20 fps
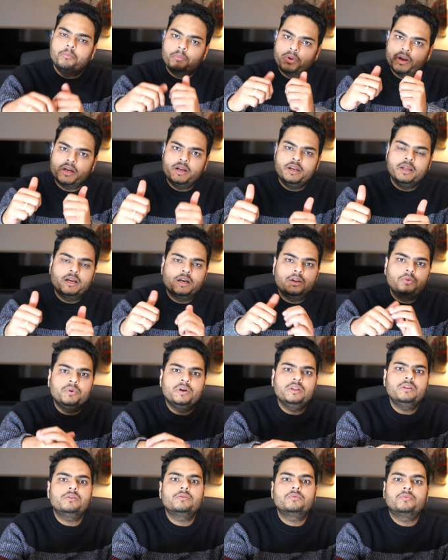Practical
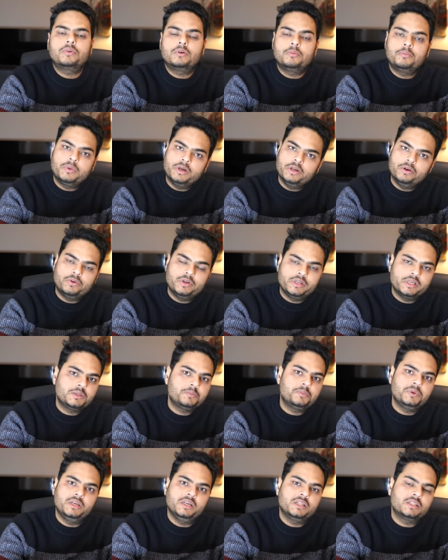ways from my own
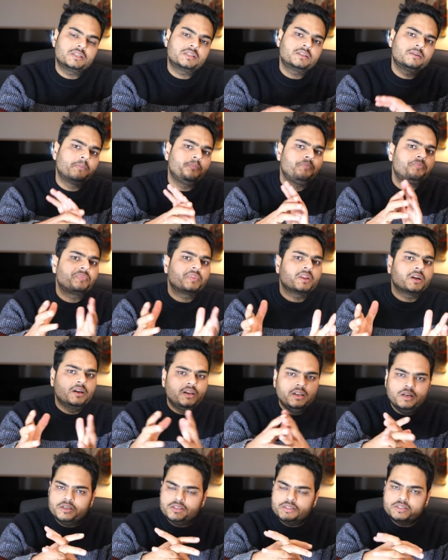experience.
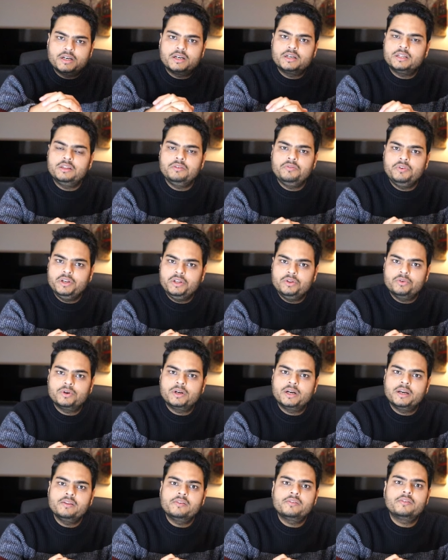Let's start the video
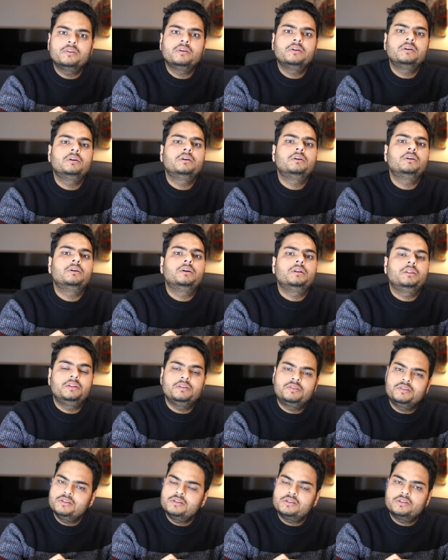guys.
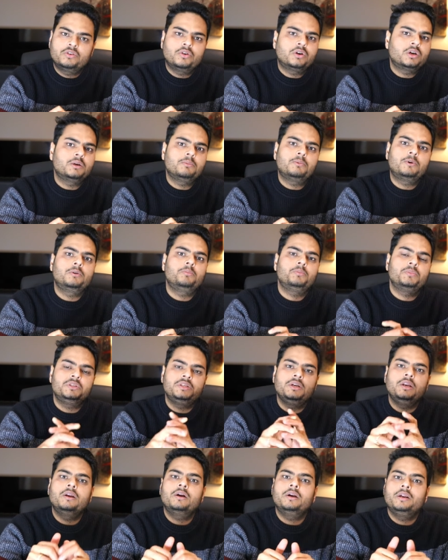This is not about
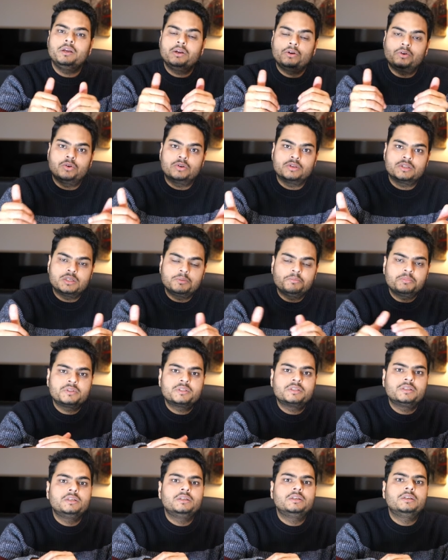machine learning
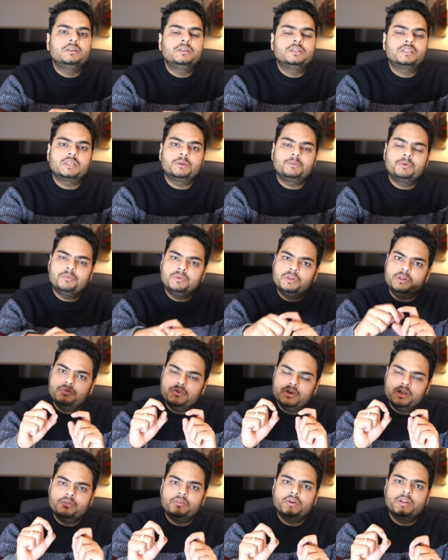concepts, some of the
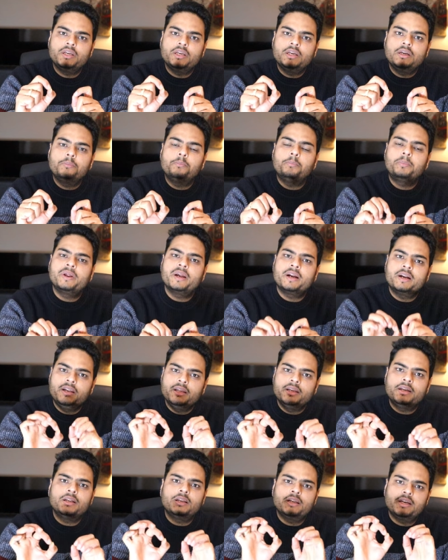very very
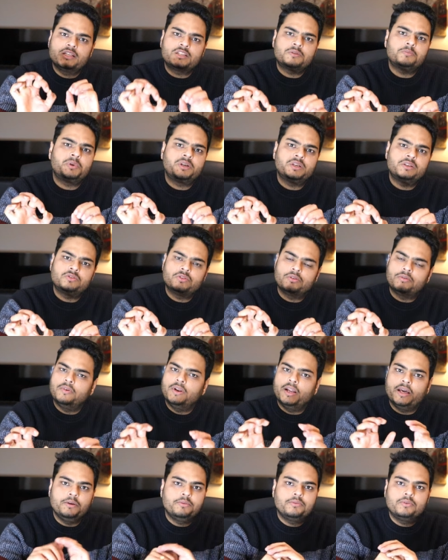practical aspects of
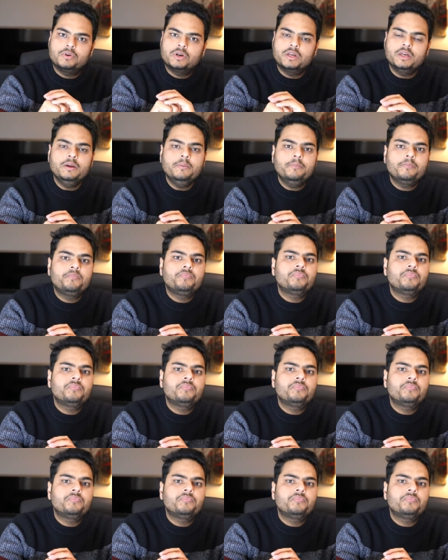life, okay?